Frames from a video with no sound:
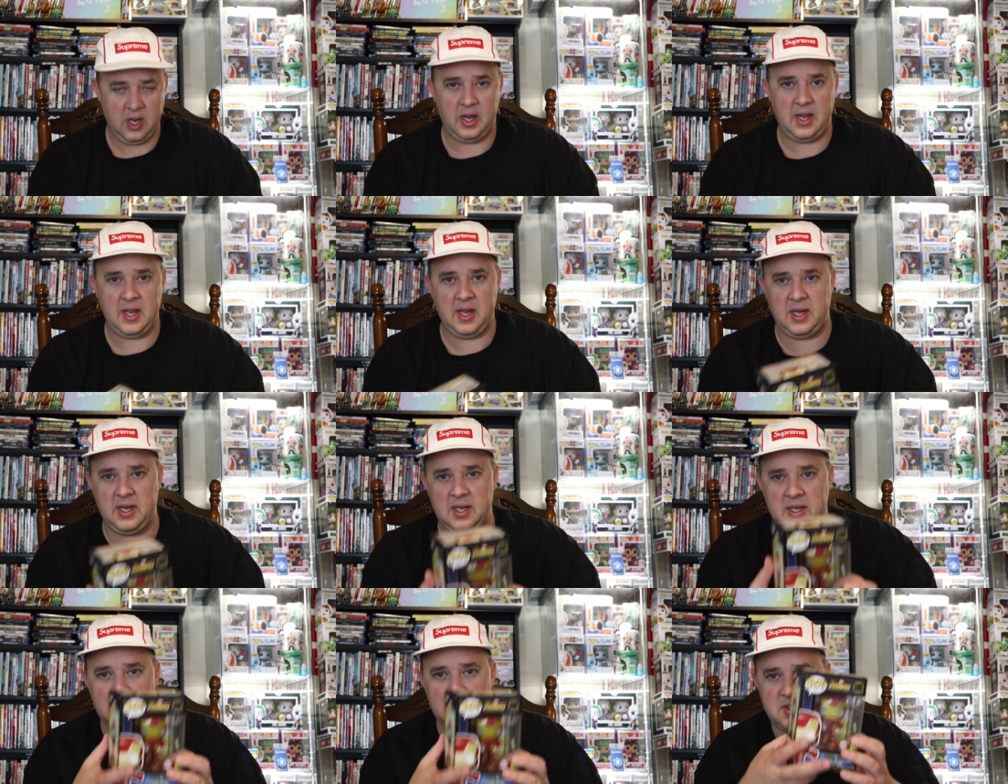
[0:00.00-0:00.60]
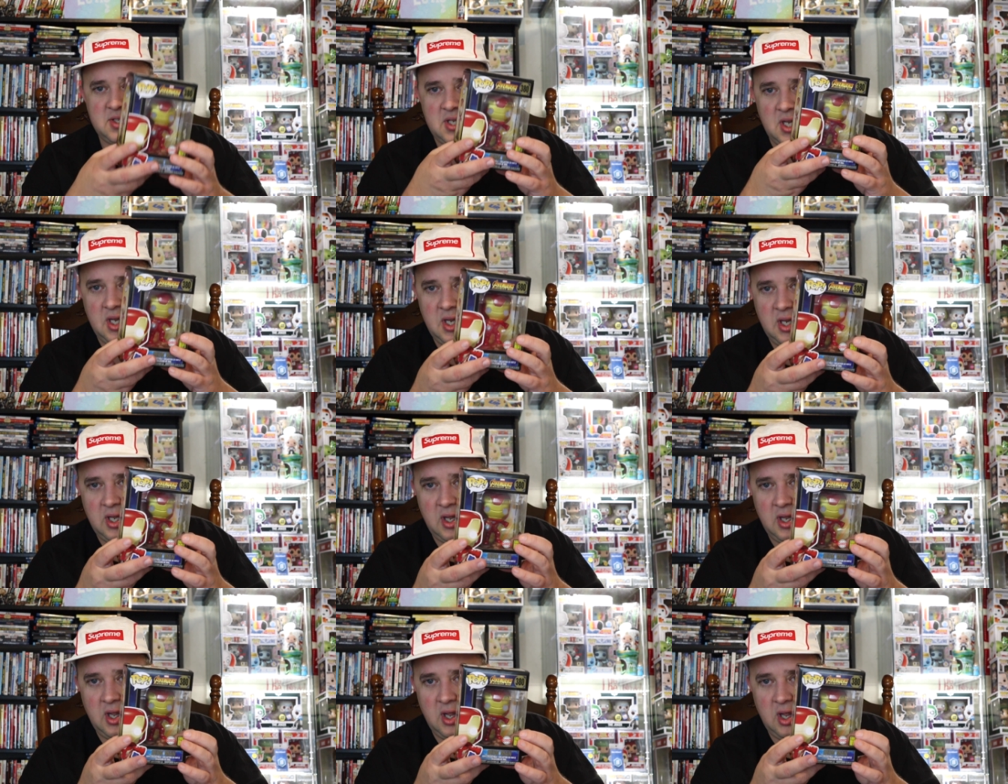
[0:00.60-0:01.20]
It is
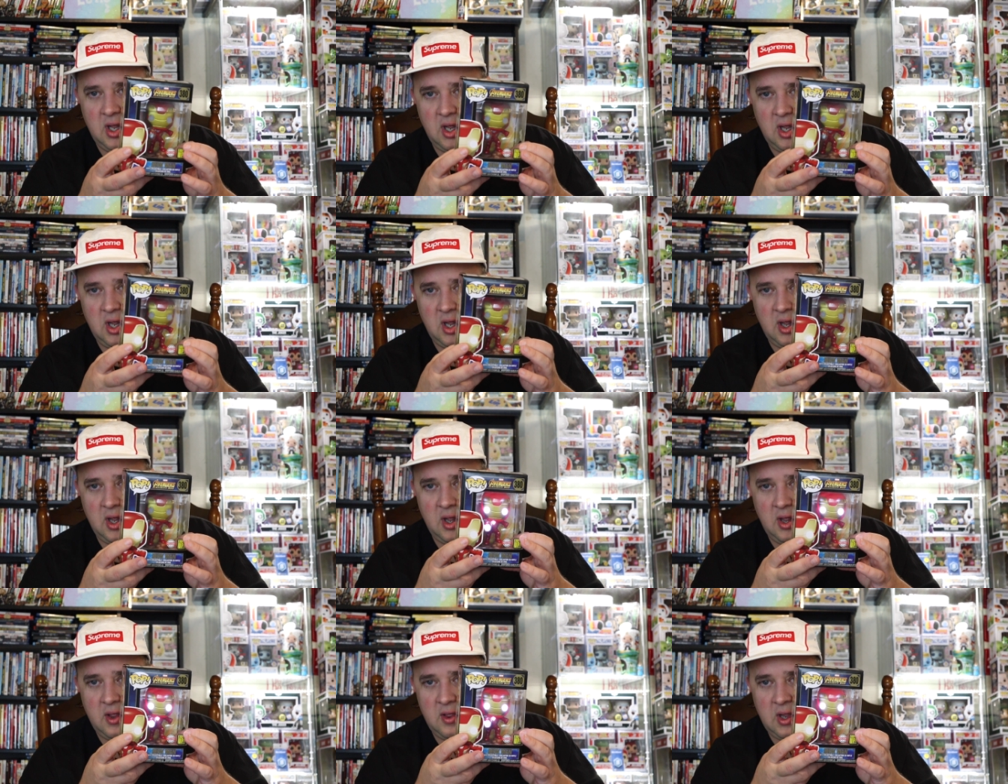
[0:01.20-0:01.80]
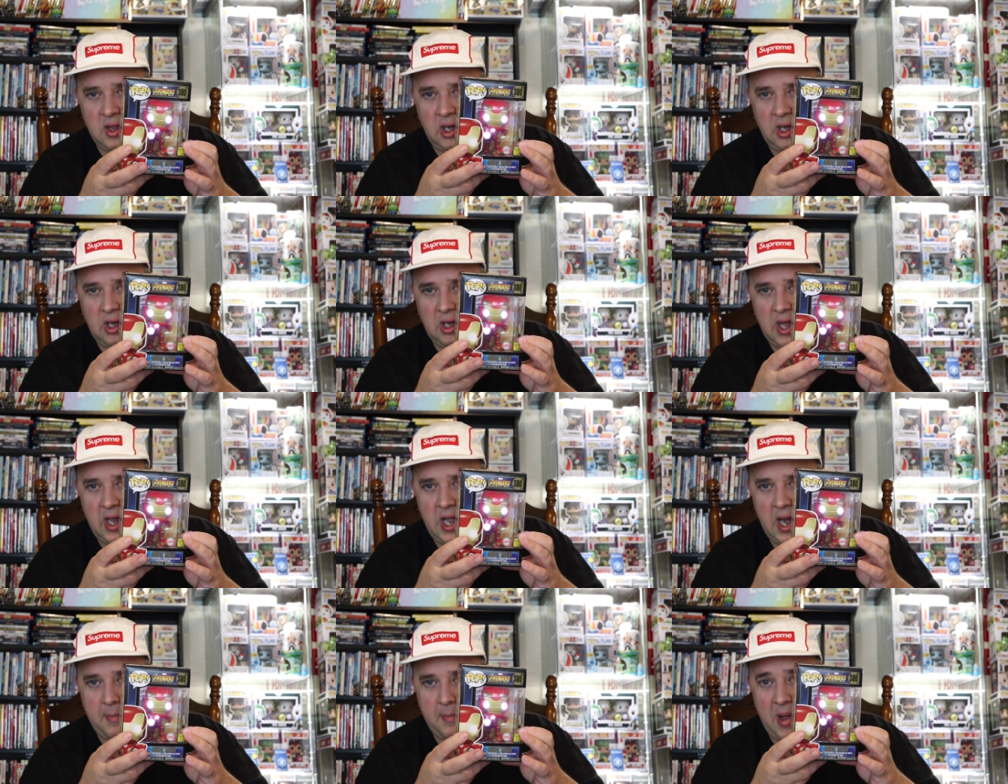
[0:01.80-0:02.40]
the
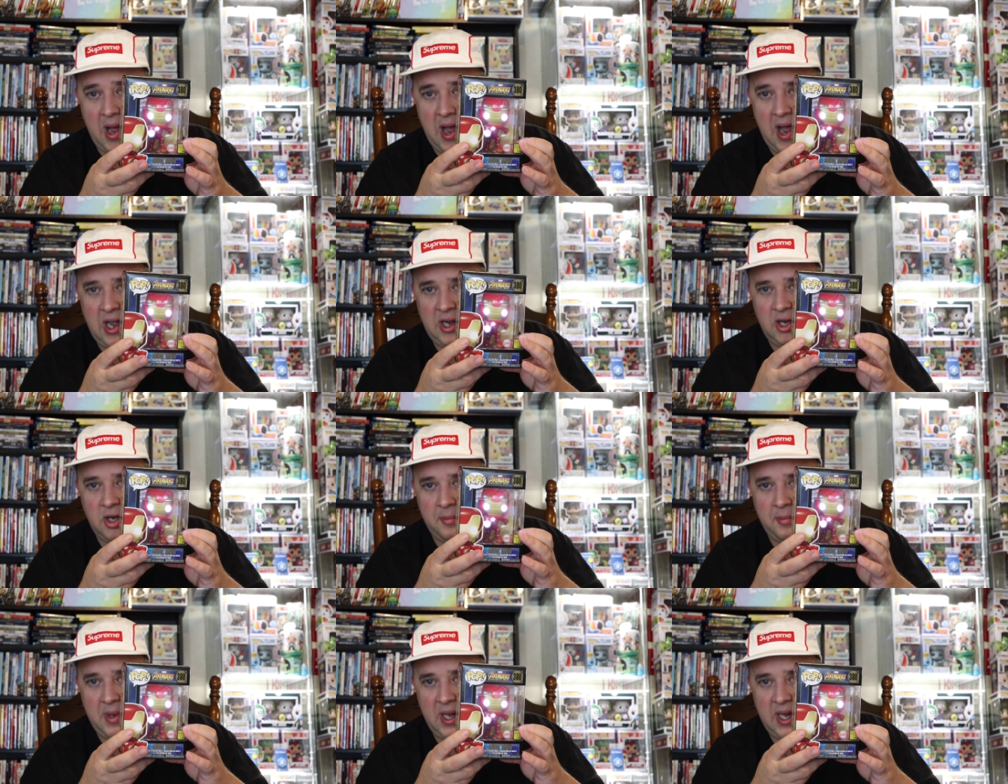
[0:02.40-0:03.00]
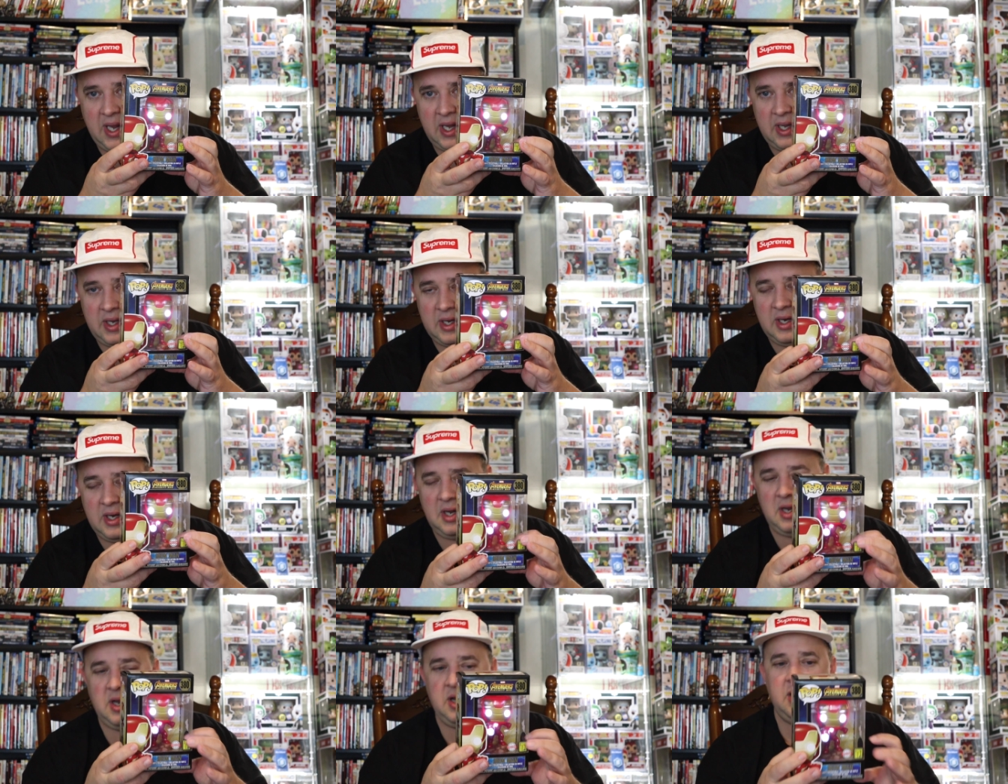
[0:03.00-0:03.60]
Light Up Iron
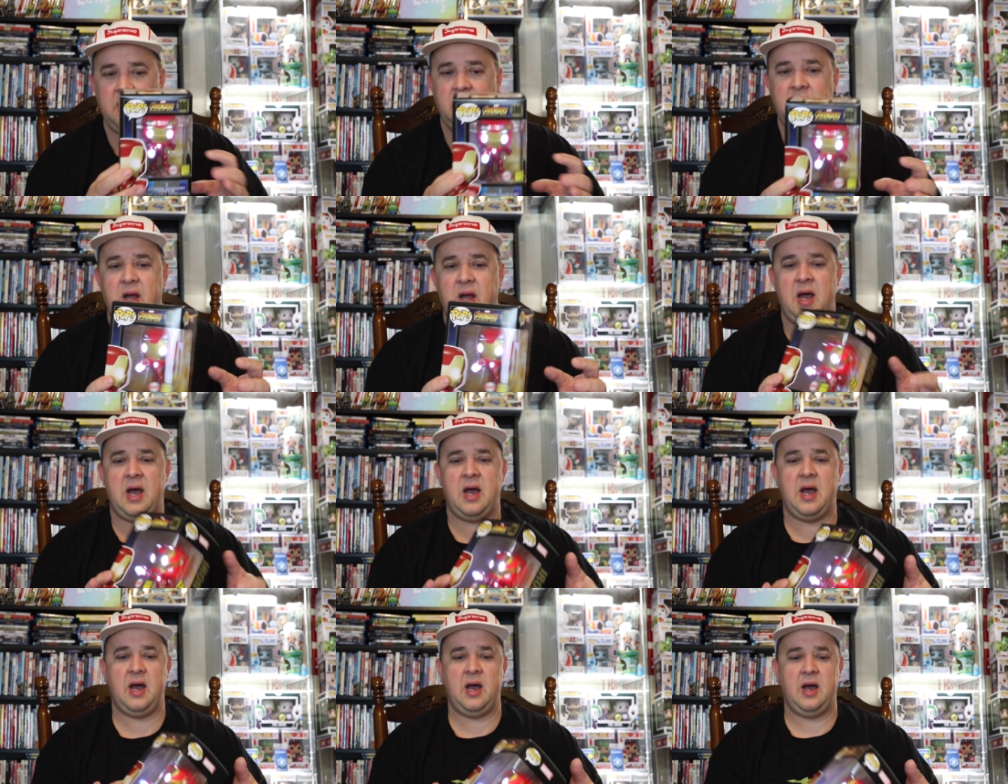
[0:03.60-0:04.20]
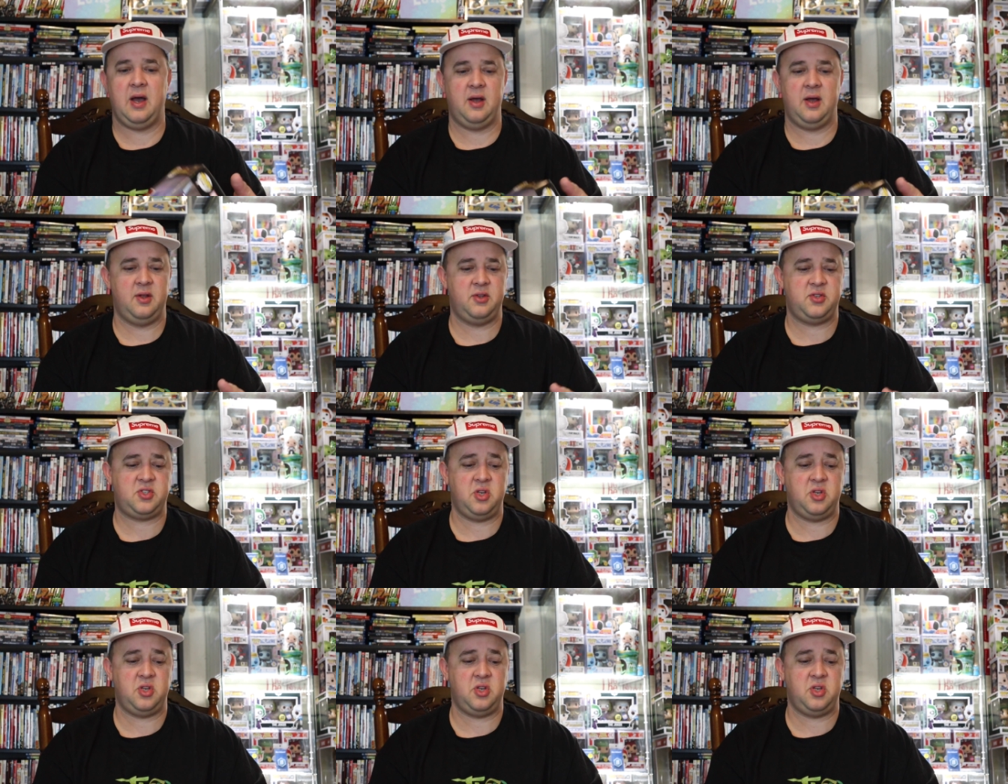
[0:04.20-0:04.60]
Man.